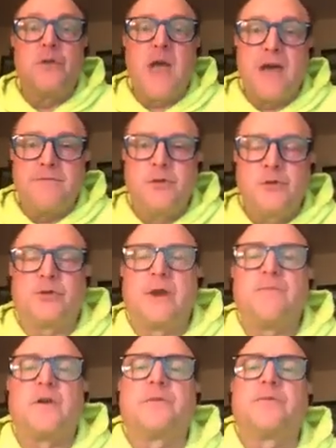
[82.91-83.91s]
So hopefully you
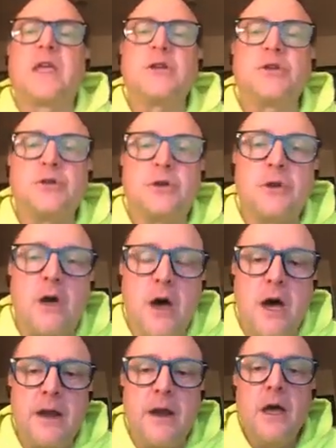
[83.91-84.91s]
have two-step verification
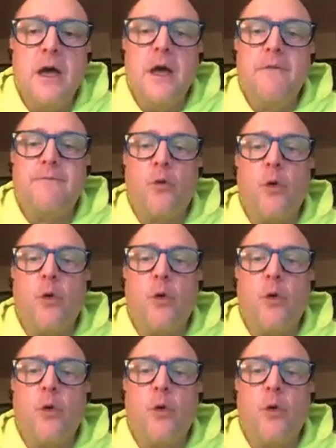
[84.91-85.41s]
turned on